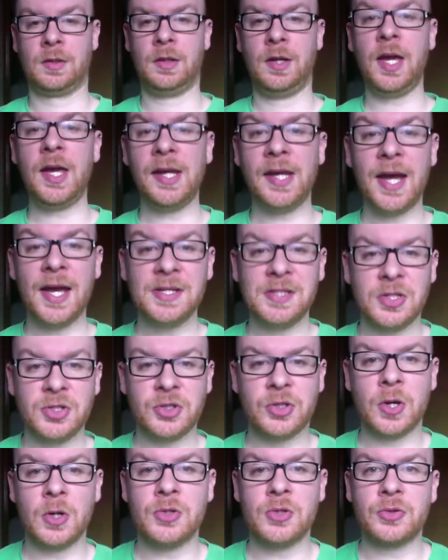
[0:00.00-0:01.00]
Hey guys,
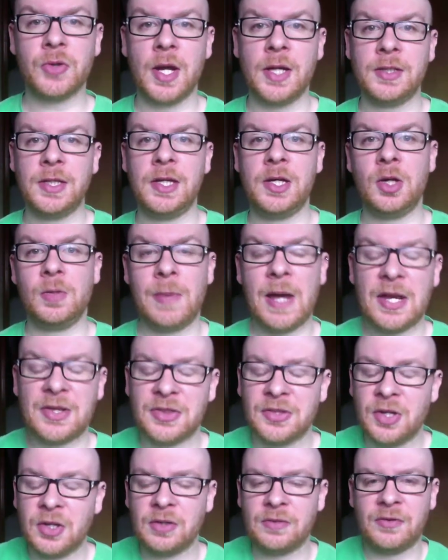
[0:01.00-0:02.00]
it's your coach Greg D here back with
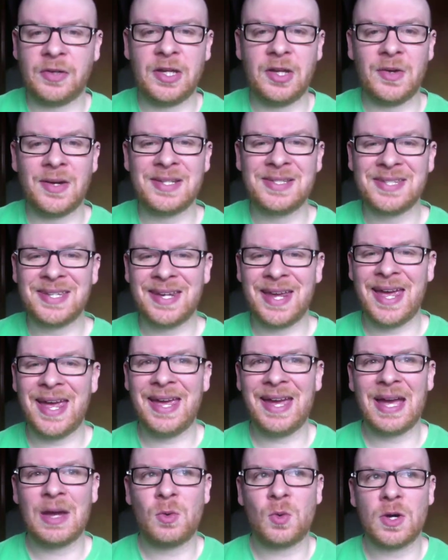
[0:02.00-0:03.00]
another video and today
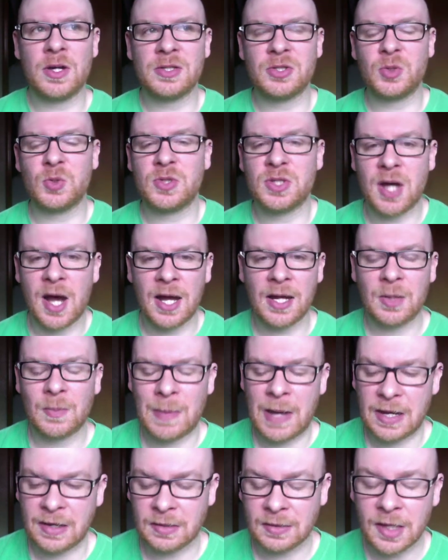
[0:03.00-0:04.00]
I want to talk
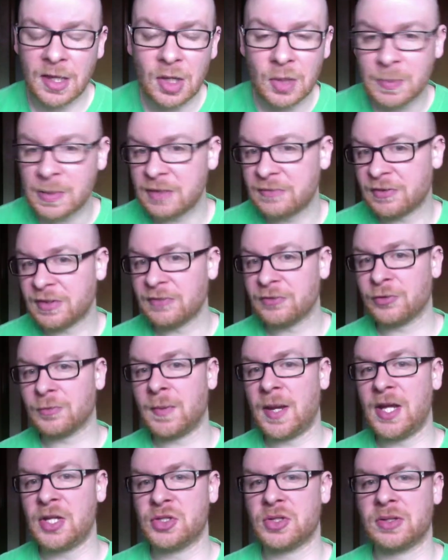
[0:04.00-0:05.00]
about a little bit of
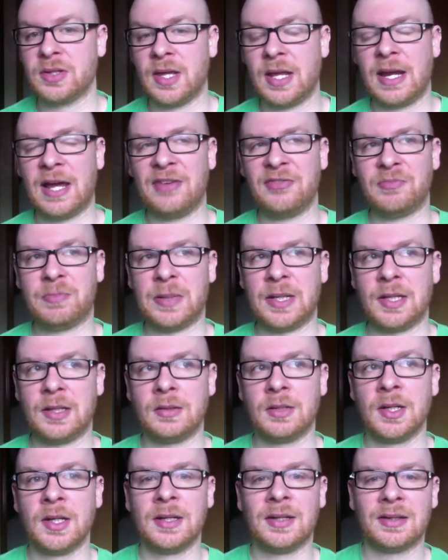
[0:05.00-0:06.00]
information that I've
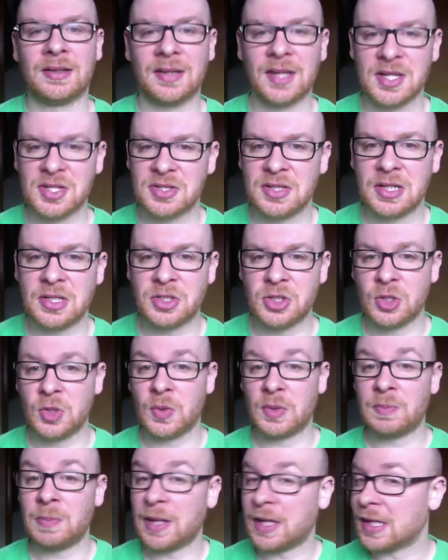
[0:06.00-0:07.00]
been listening to
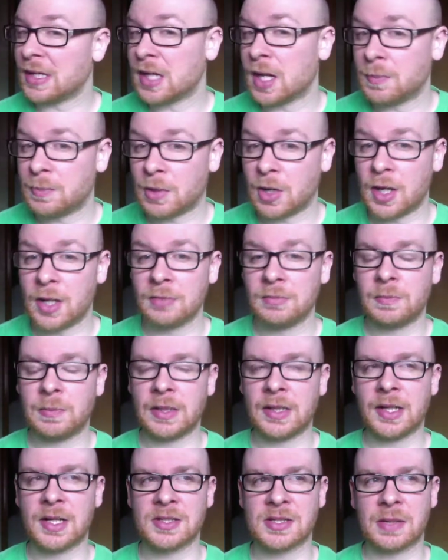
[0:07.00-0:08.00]
and picking up on
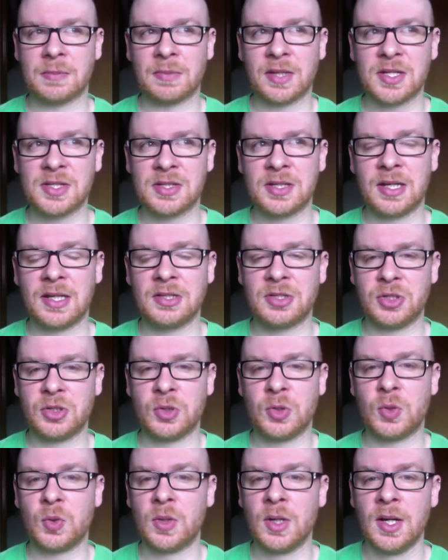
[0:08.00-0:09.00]
because I'm listening
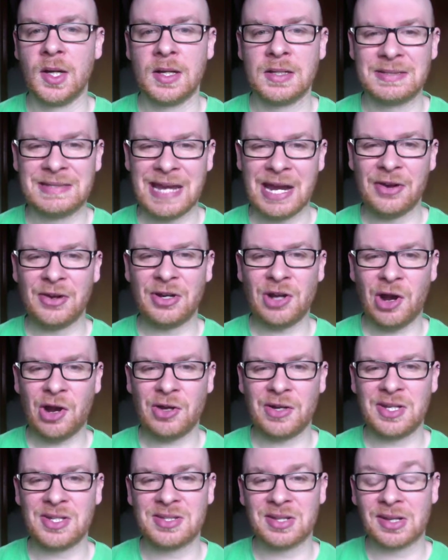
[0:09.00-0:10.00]
to Darren
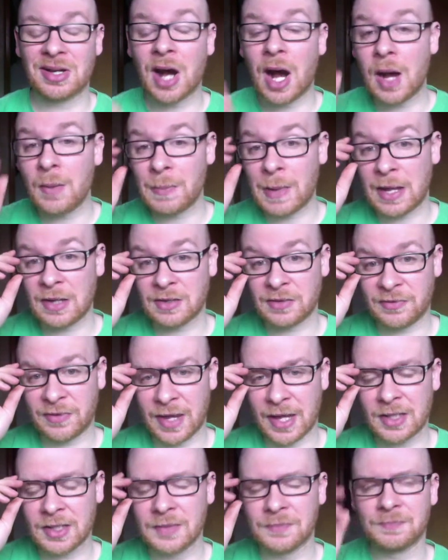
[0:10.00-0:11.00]
Hardy's The Compound
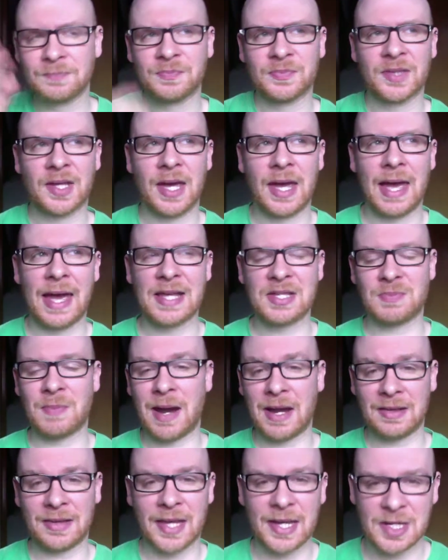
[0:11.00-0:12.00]
Effect as
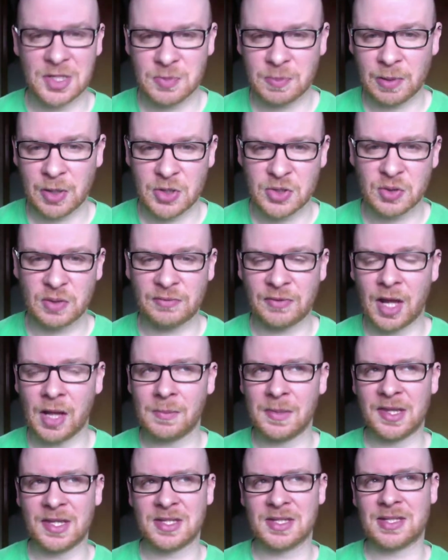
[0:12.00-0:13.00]
my latest personal
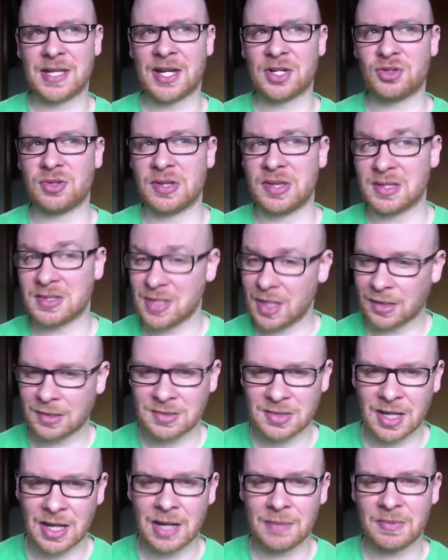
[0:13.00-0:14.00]
development. This is actually the second
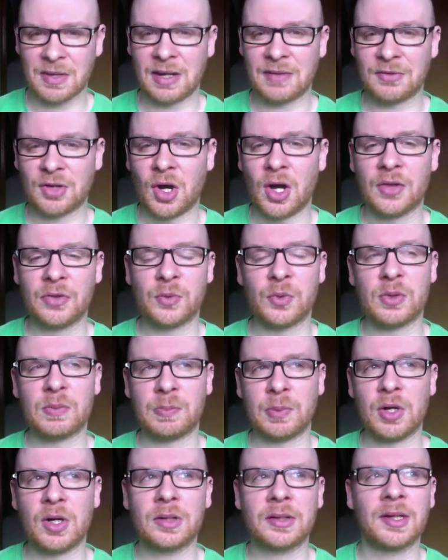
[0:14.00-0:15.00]
time that I've gone through the
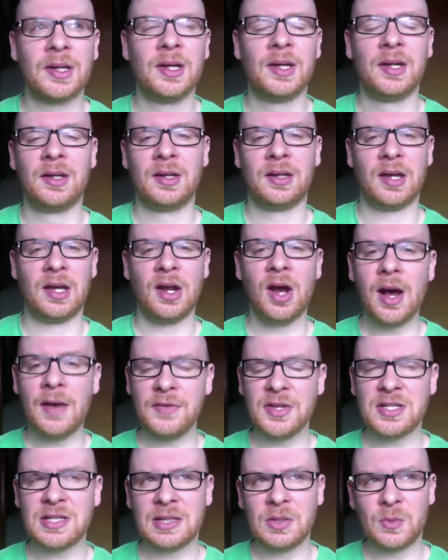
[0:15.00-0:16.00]
book and
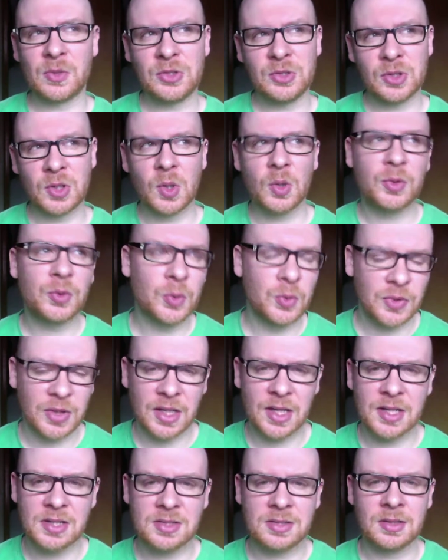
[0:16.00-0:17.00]
obviously when you go through
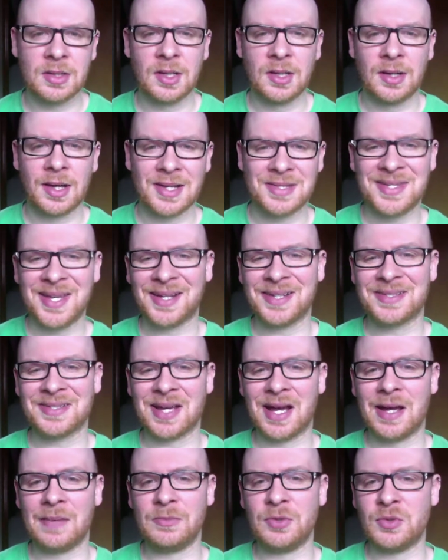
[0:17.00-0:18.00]
things a second
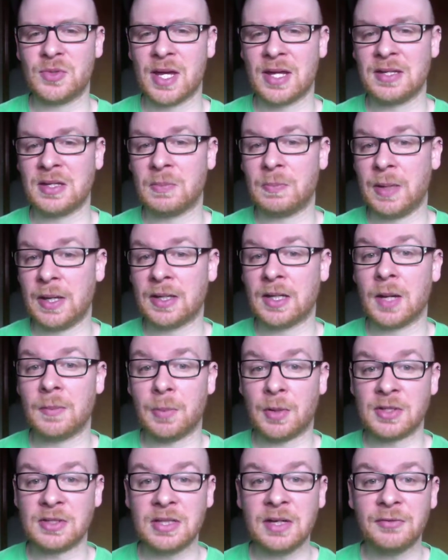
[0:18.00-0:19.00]
time you tend to pick up
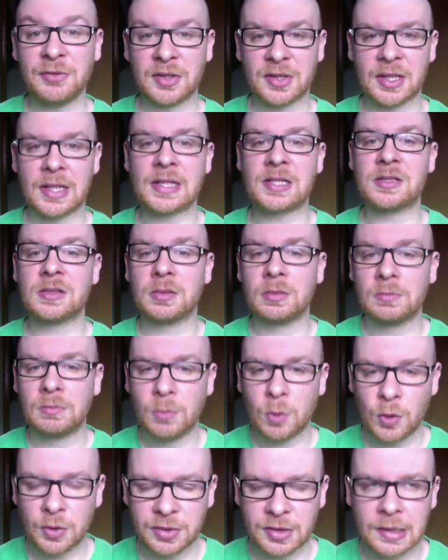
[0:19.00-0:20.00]
on different things,
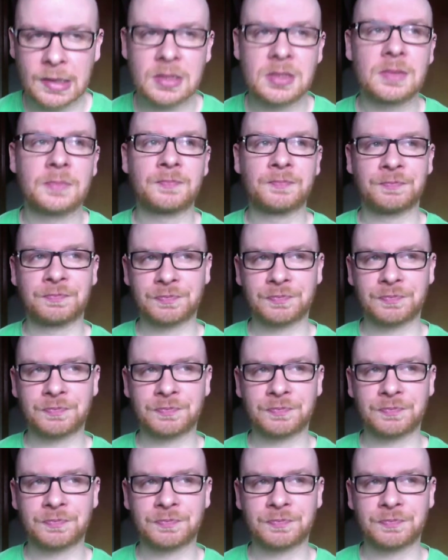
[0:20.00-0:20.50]
more things.